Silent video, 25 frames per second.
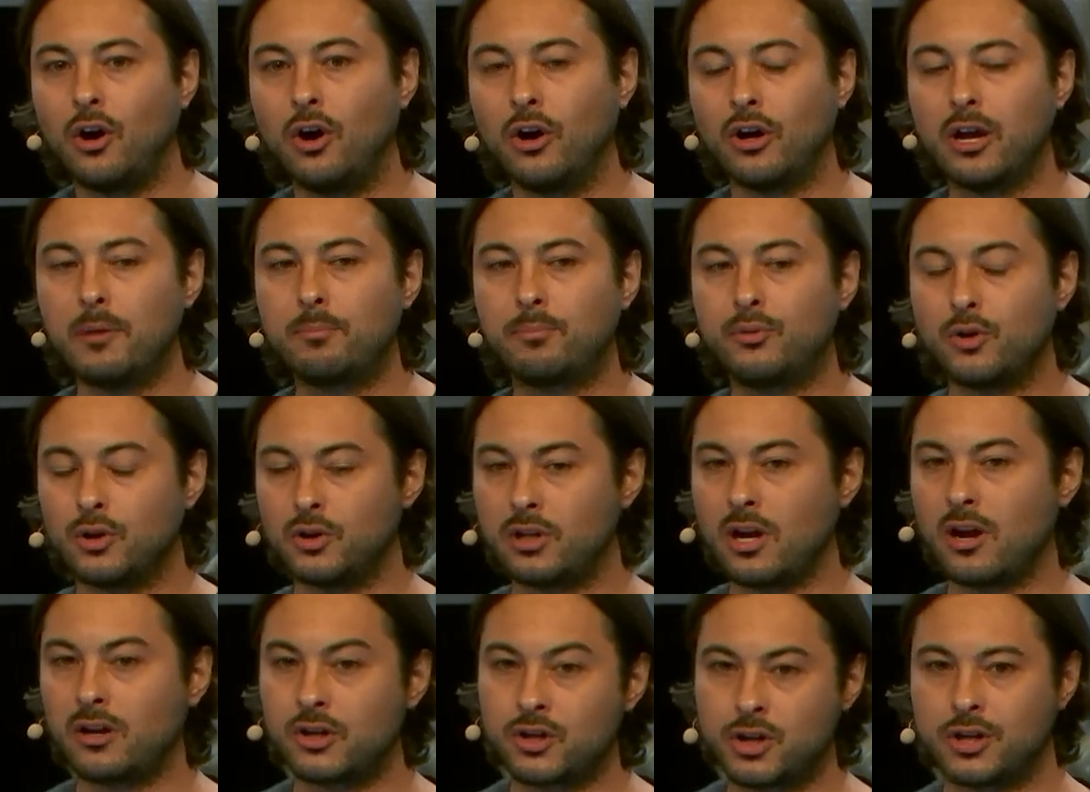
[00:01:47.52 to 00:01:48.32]
on a
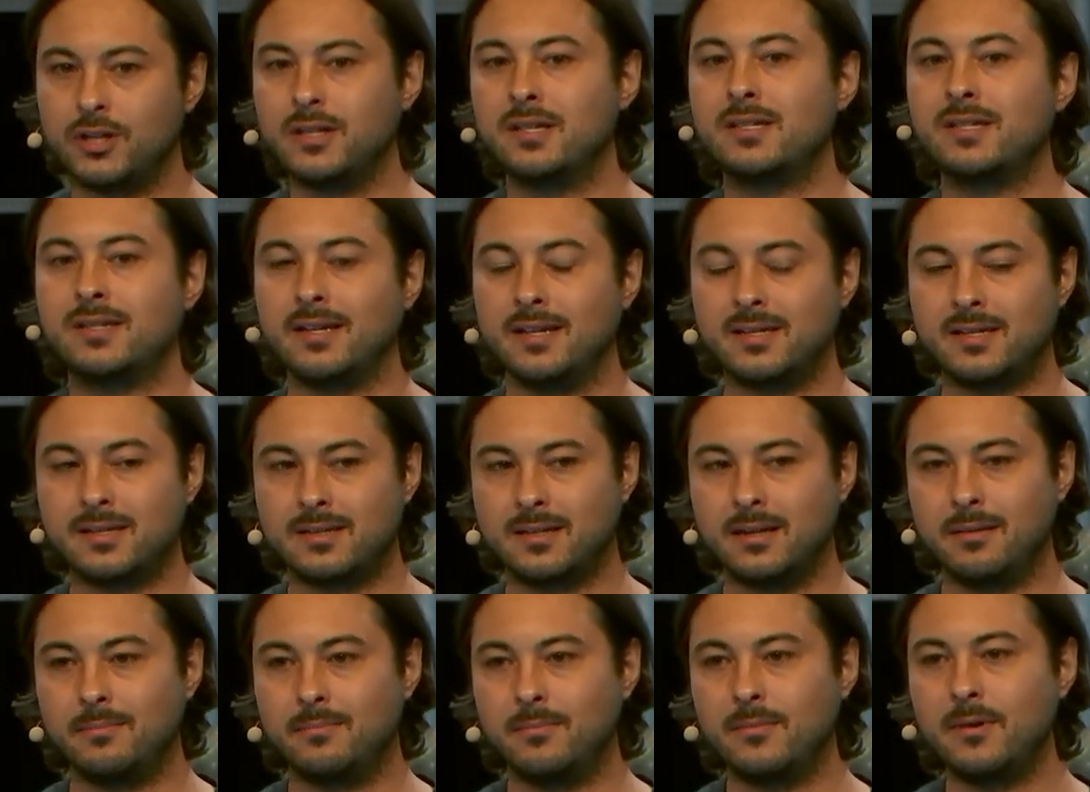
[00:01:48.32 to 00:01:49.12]
production
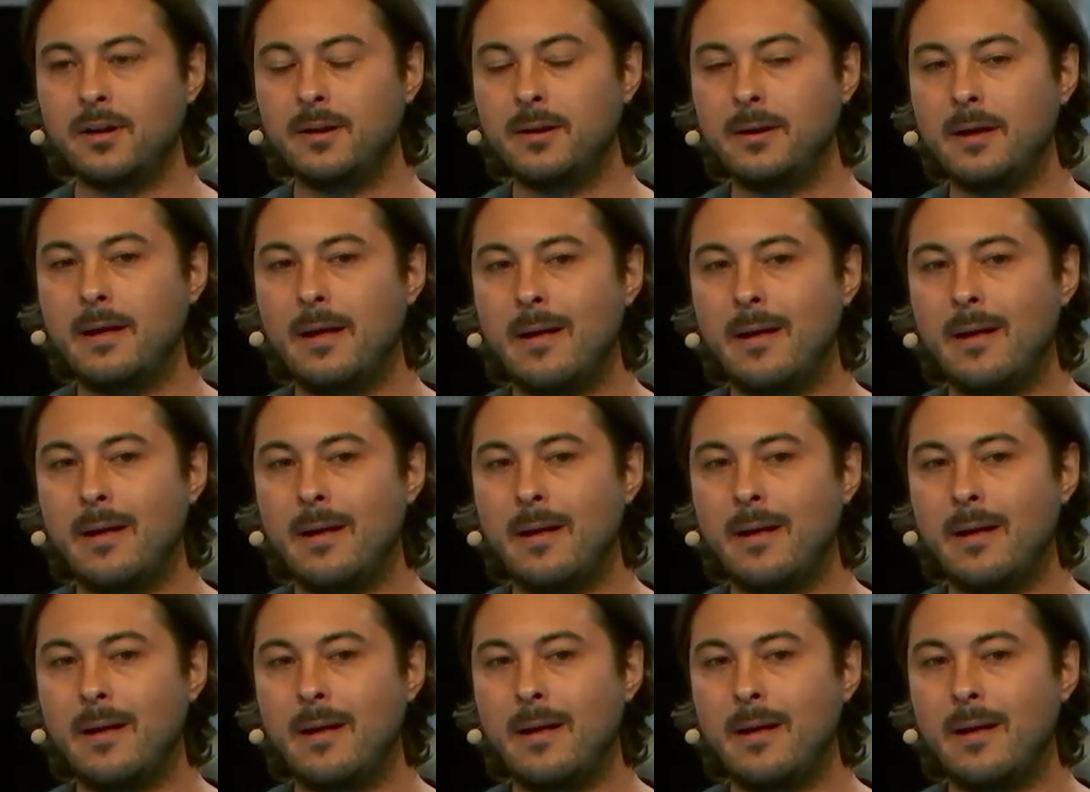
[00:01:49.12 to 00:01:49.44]
system